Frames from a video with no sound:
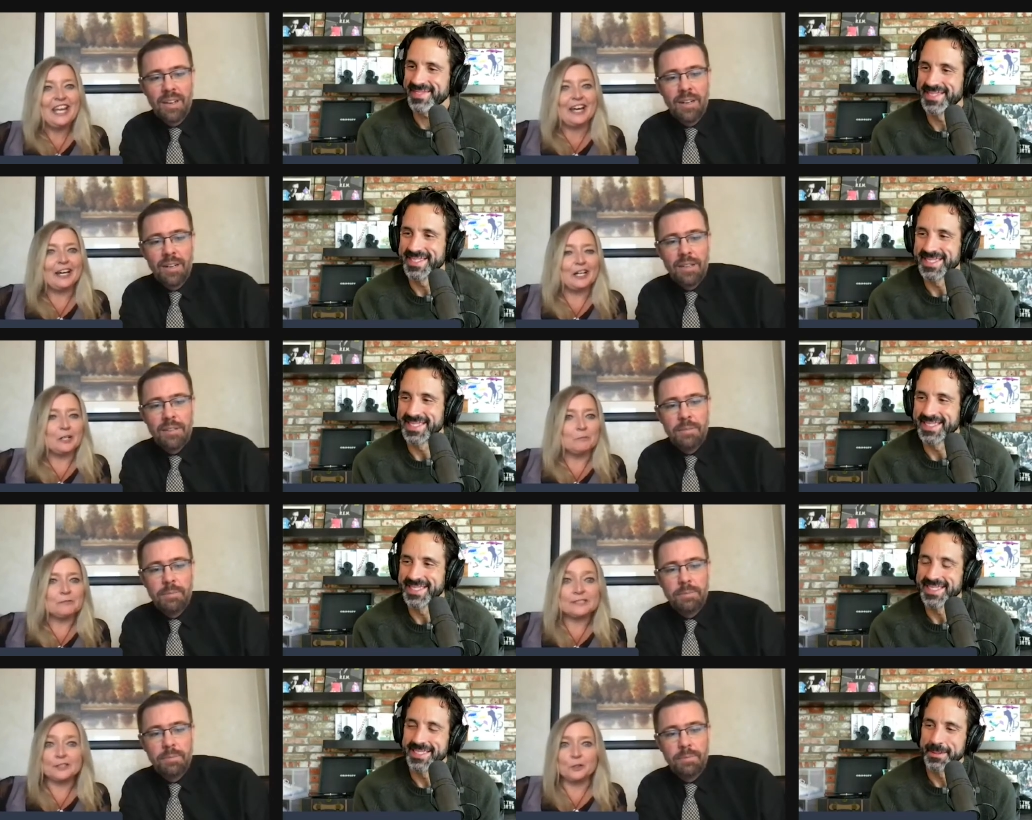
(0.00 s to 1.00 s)
Speaker 1: Um,
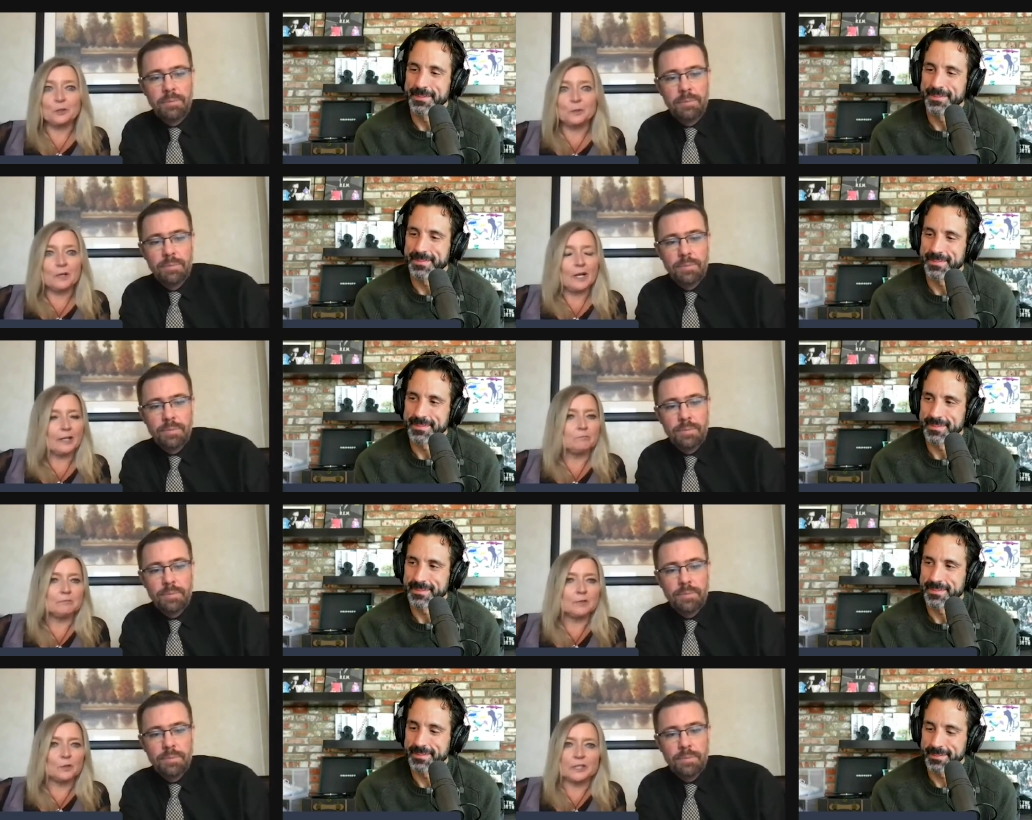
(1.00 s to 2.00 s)
so I'm
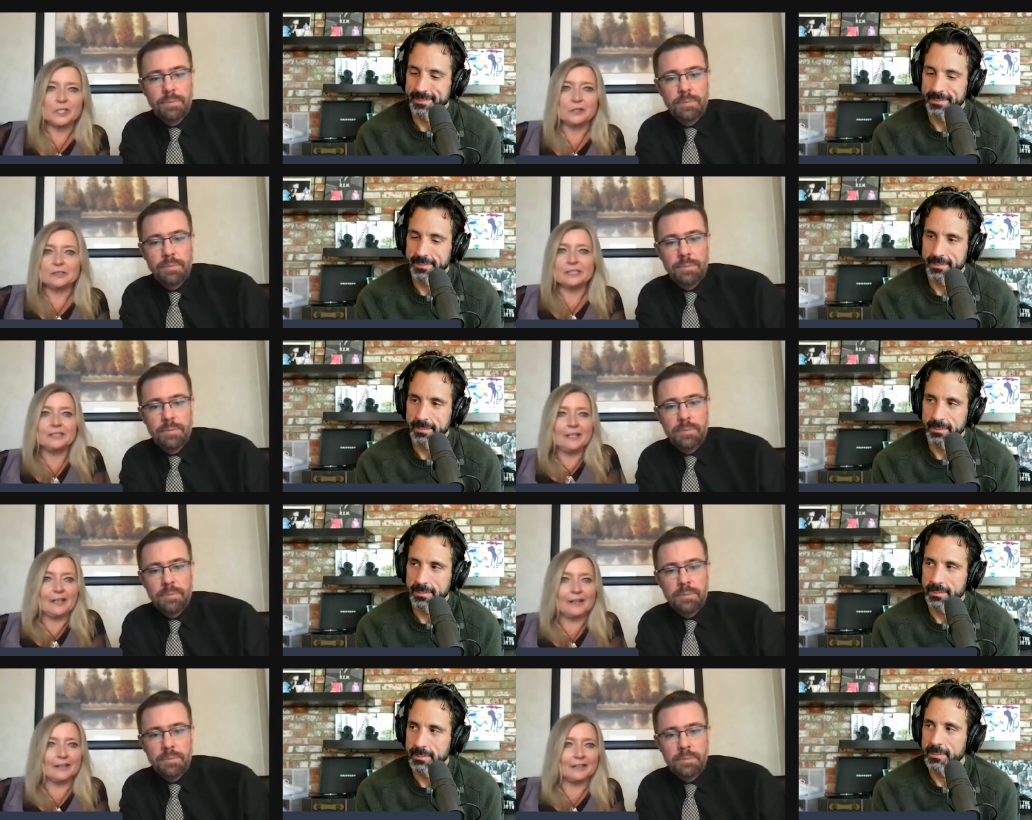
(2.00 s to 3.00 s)
Lorna Hewson,
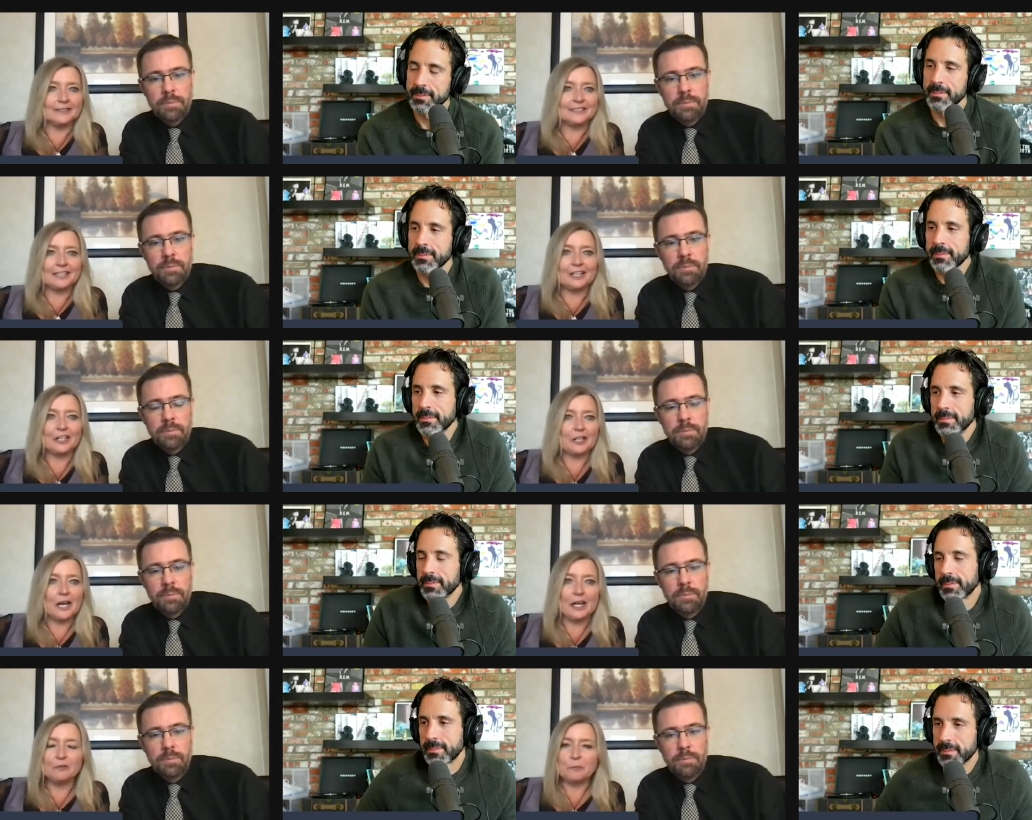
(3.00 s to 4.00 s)
and uh,
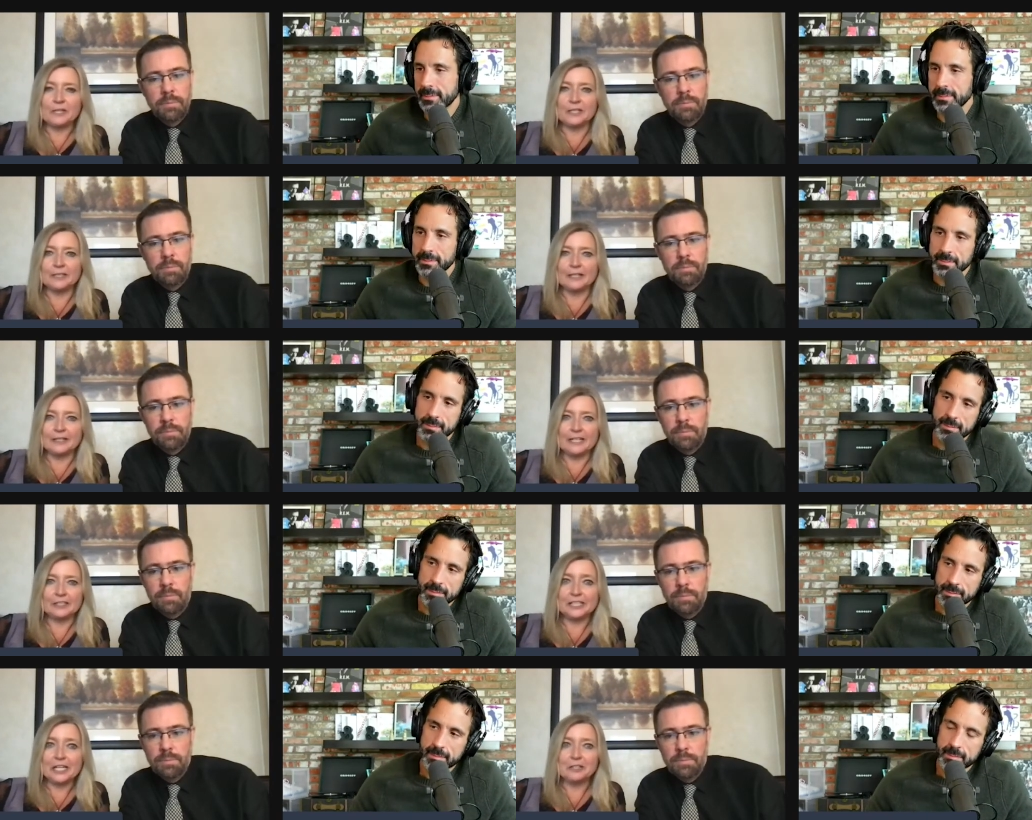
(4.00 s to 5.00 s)
I've been an
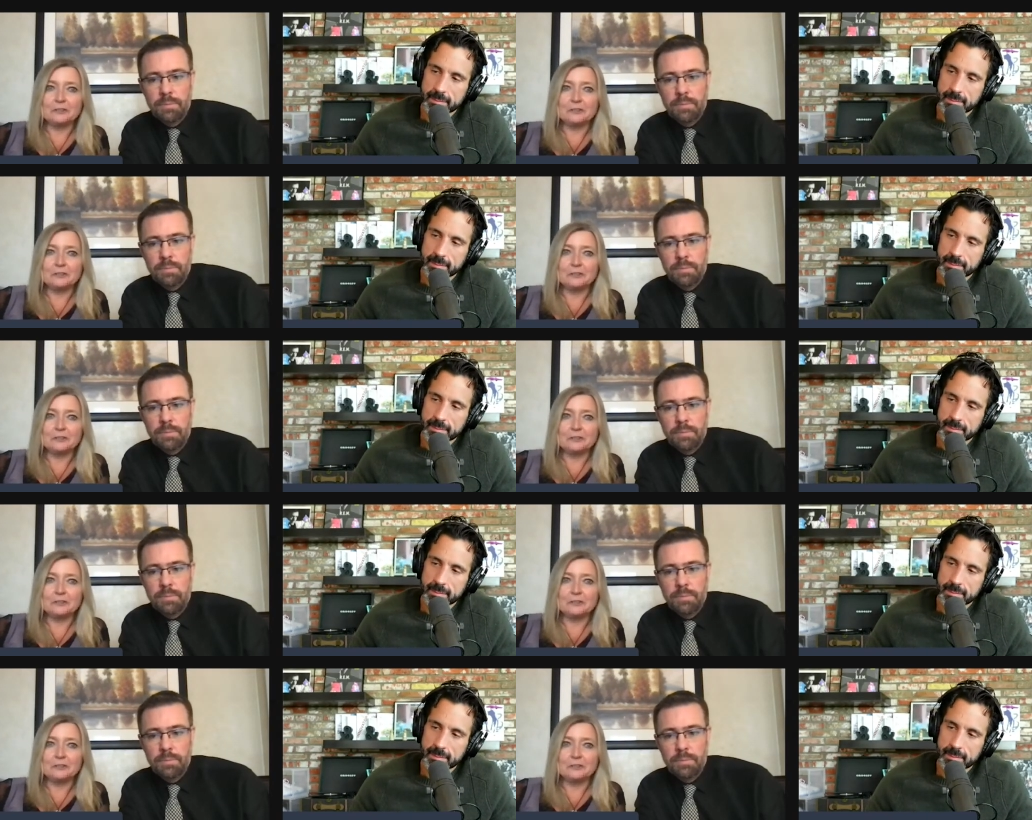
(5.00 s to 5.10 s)
educator